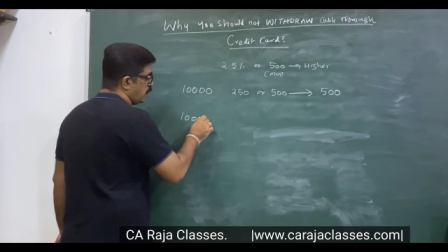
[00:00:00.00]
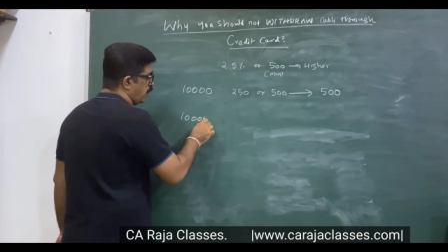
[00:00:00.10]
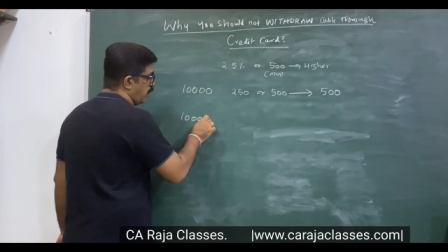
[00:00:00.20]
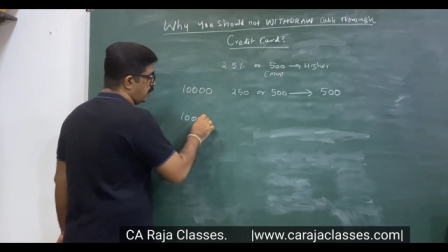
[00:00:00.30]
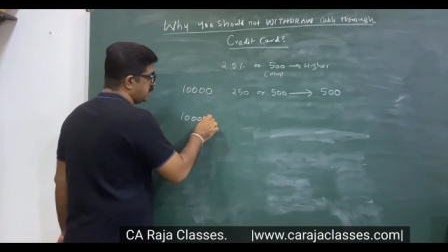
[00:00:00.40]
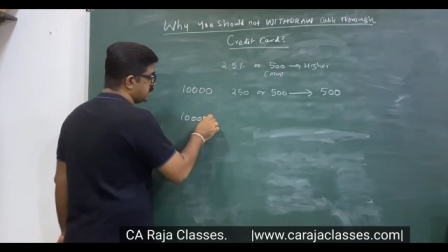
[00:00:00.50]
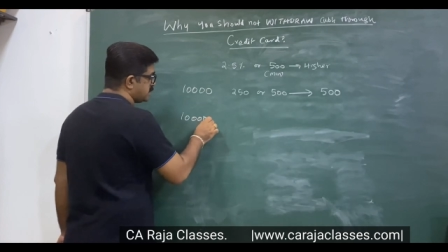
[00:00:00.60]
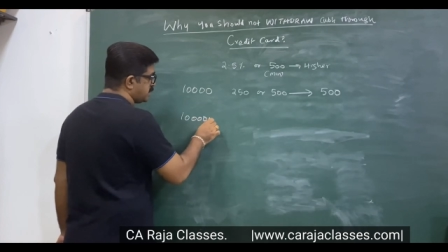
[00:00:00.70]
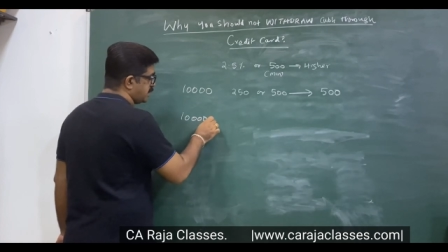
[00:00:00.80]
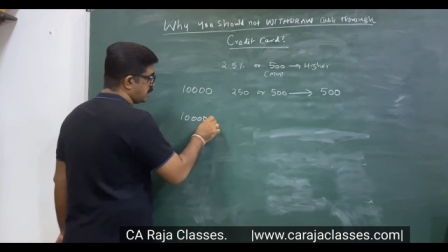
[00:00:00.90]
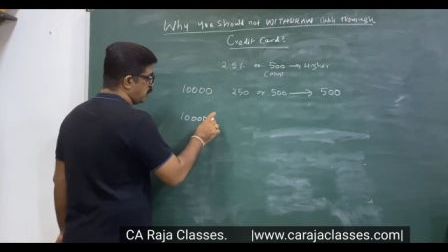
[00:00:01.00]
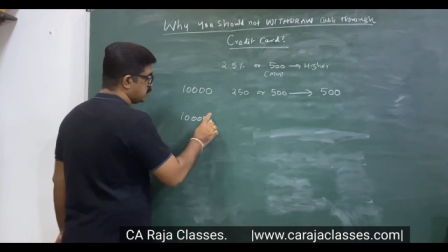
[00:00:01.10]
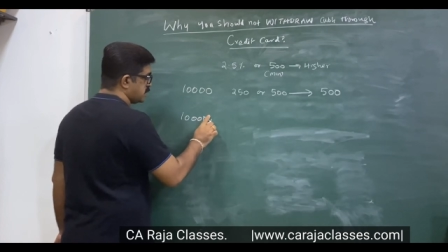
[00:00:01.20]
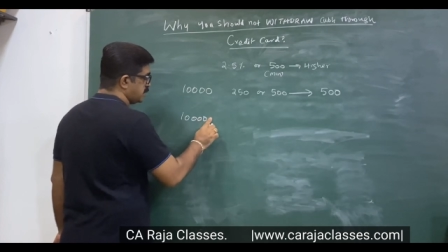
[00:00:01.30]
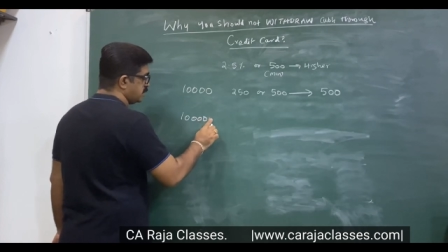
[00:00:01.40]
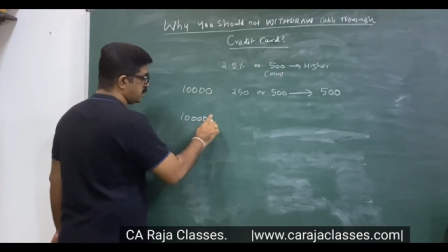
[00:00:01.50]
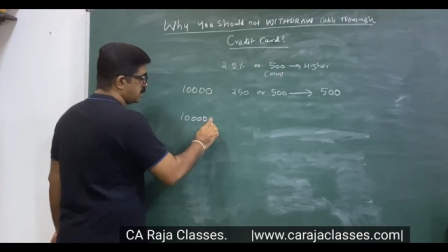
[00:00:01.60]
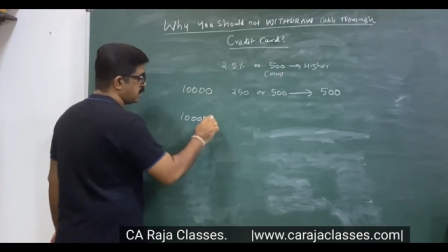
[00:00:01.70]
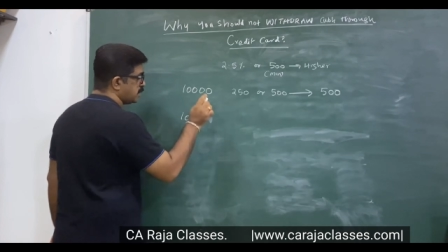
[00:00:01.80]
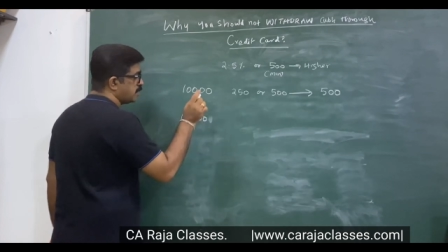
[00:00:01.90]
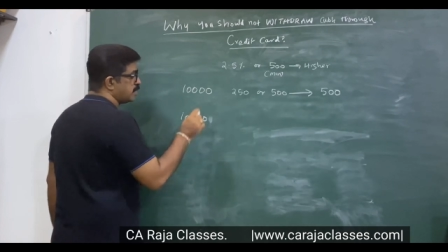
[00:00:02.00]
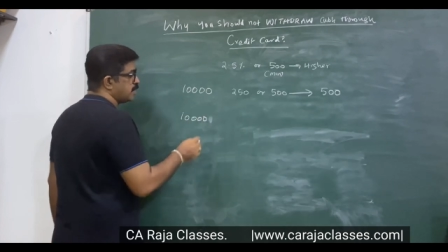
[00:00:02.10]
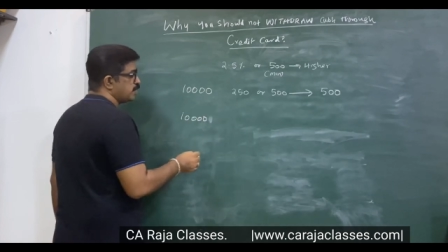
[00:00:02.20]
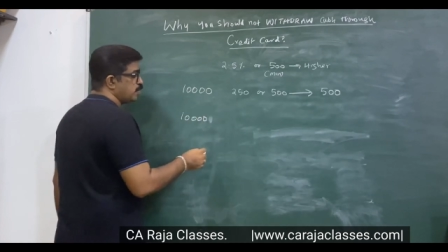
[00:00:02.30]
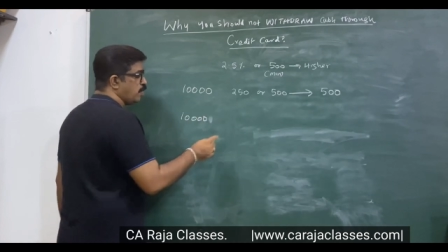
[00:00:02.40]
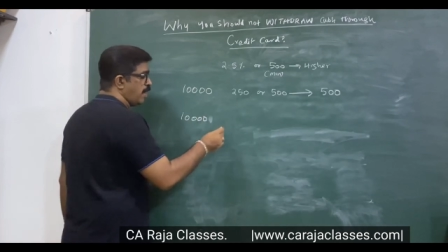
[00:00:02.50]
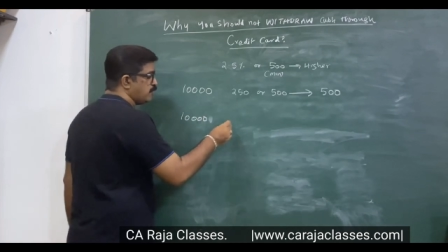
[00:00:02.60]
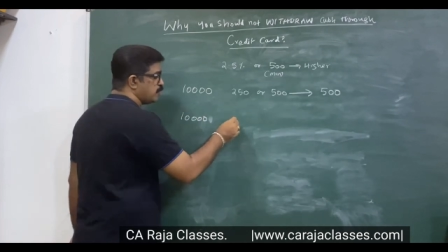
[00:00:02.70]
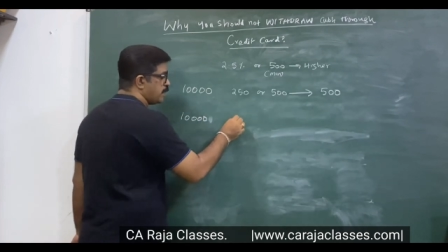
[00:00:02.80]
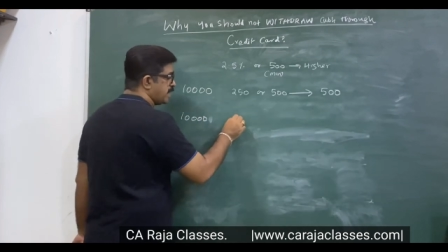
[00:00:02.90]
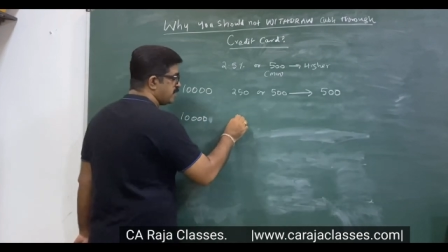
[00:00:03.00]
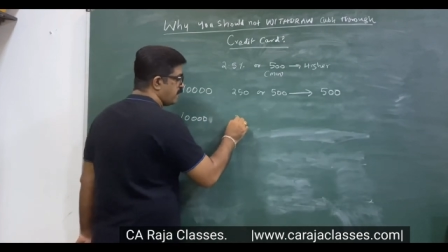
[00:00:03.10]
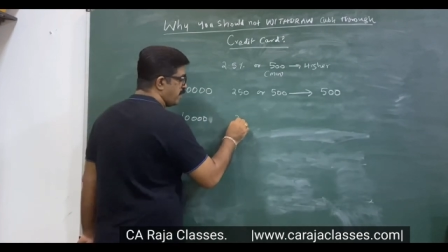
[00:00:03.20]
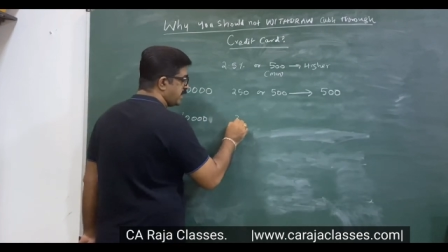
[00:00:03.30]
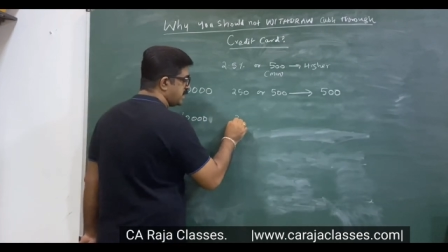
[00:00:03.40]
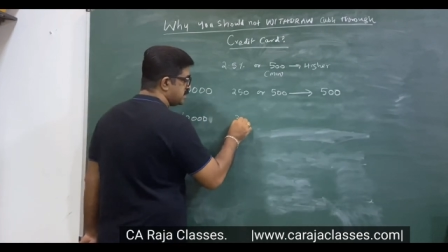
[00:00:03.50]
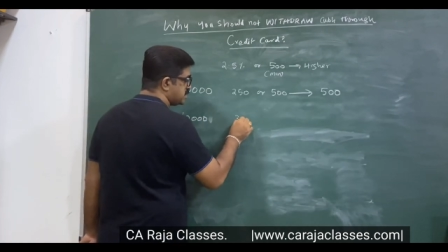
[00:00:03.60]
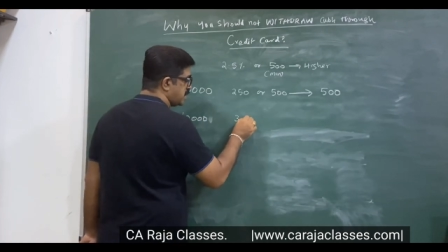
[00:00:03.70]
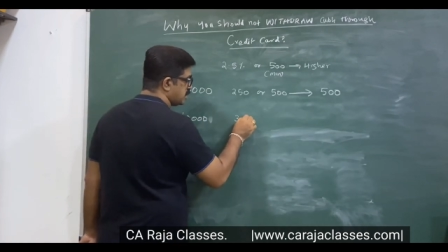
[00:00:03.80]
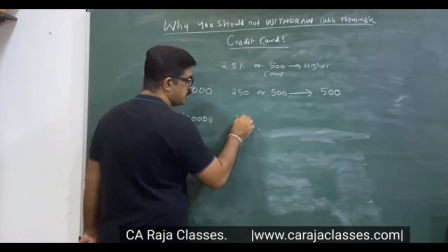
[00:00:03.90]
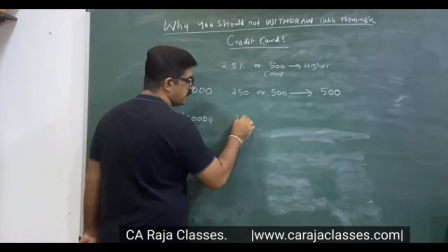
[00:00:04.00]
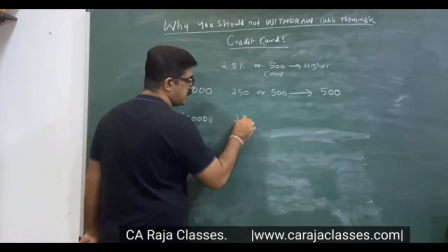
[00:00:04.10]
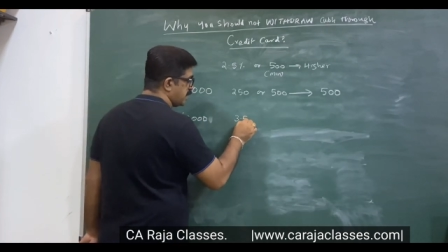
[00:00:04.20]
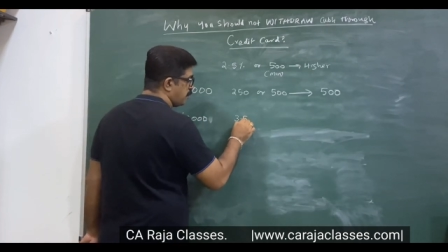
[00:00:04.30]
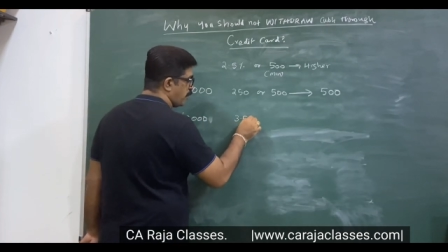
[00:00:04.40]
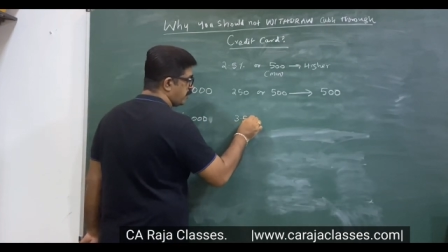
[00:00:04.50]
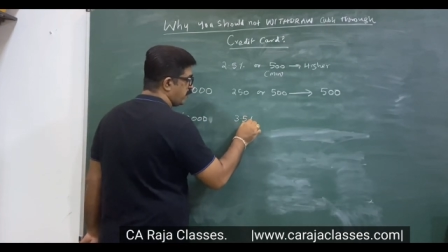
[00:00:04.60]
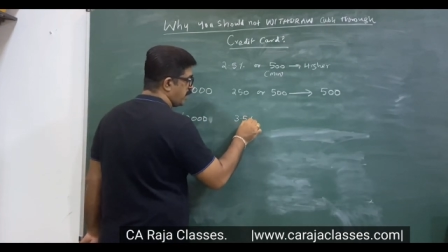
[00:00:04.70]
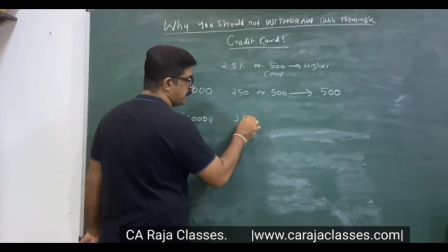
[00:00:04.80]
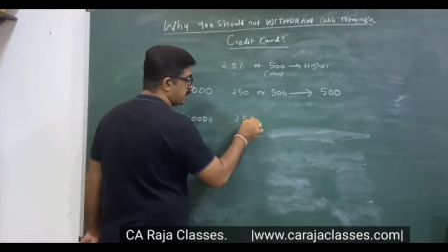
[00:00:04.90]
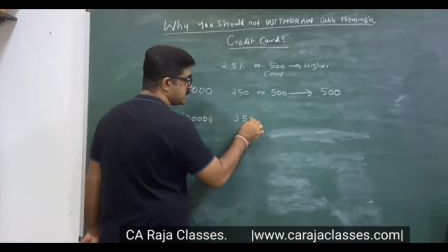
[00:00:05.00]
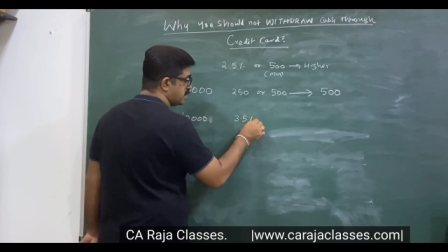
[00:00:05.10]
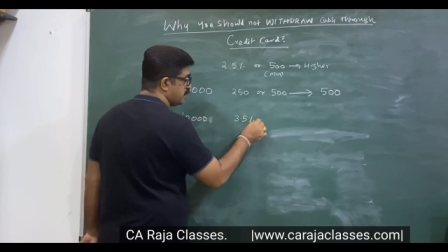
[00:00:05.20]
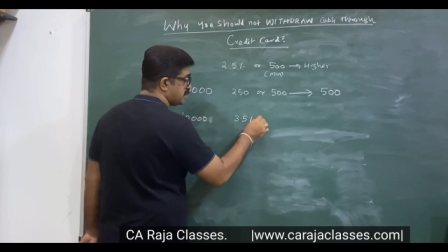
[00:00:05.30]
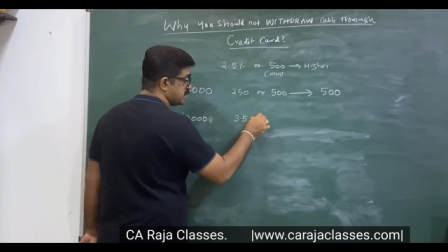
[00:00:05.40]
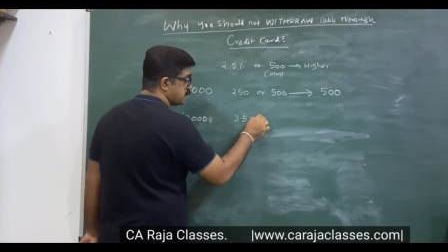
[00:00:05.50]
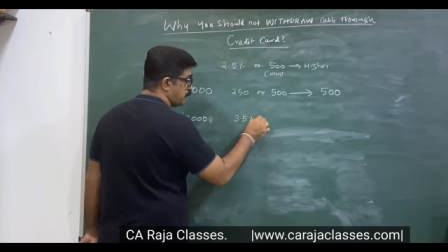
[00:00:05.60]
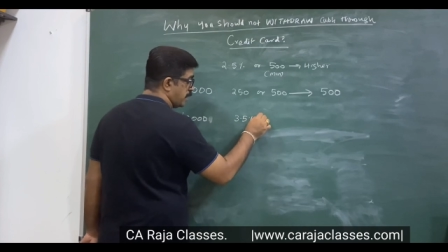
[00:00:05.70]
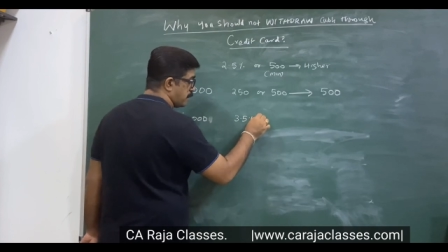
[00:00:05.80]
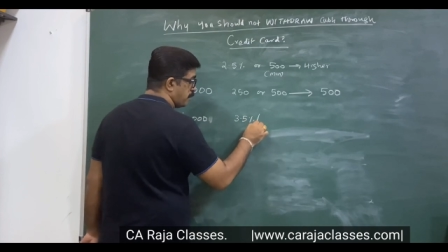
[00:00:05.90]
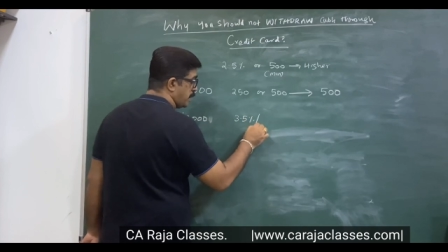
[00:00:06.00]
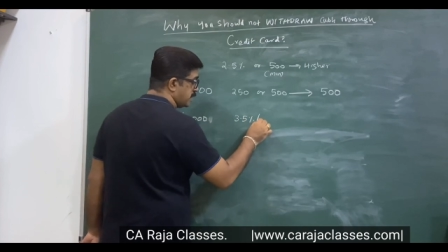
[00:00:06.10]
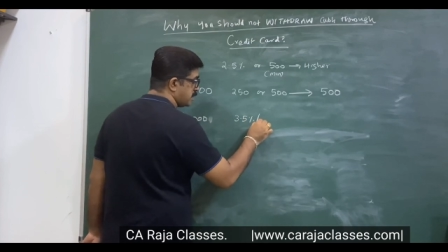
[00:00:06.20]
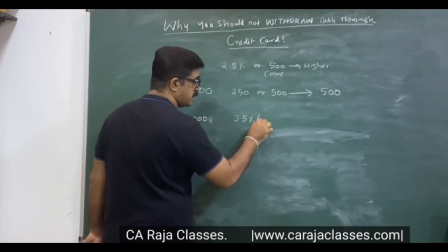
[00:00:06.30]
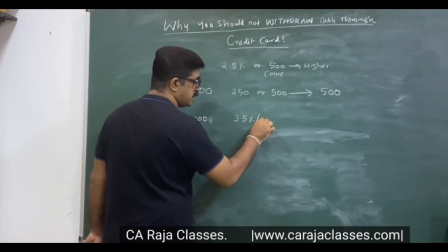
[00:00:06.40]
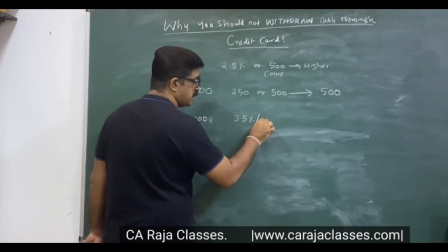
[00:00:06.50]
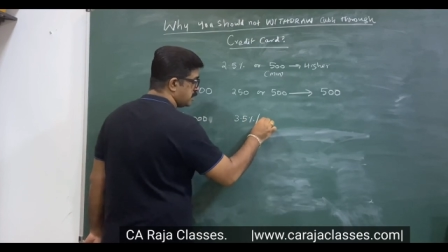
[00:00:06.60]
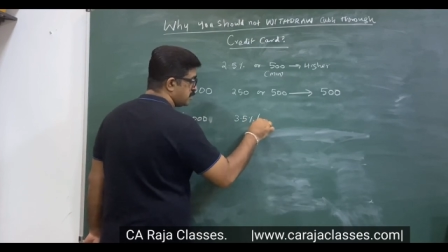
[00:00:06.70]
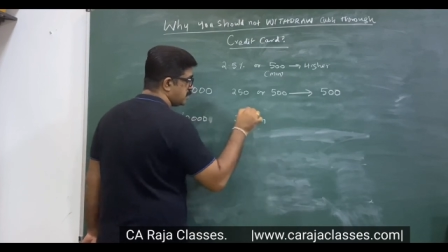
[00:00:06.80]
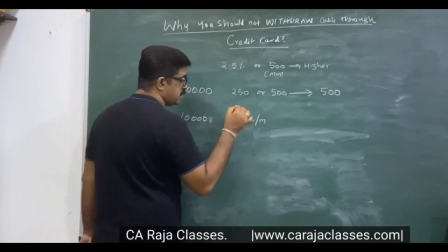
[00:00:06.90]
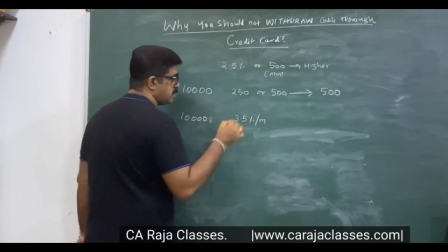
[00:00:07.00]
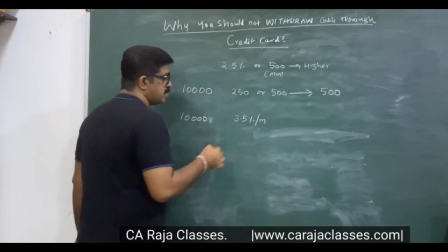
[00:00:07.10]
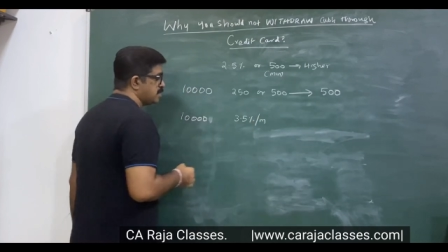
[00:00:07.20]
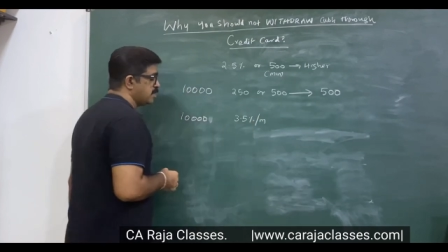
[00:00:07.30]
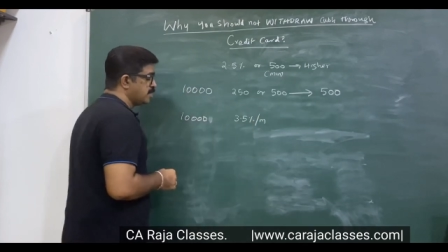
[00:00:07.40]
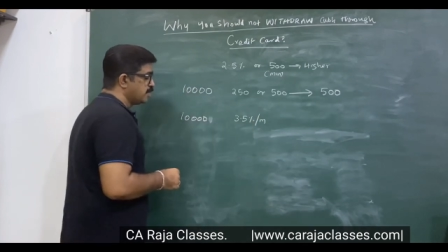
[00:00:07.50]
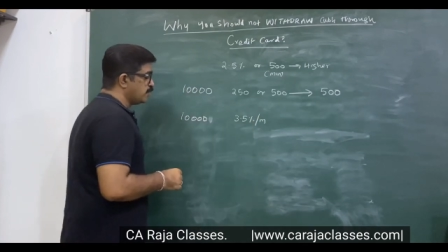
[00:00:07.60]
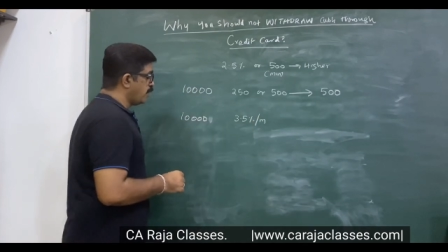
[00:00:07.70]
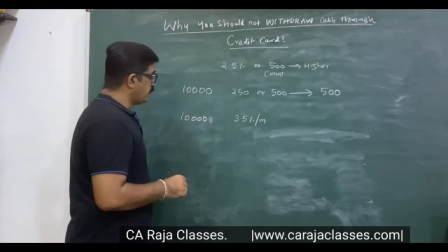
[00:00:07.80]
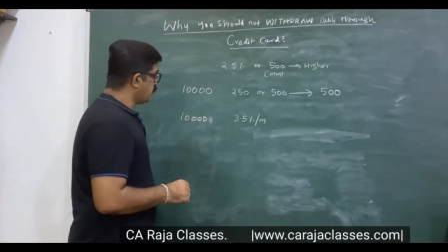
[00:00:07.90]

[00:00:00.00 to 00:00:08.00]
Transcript: on this 10,000, you have to pay the finance charge of 3.5 percent which is per month. You have to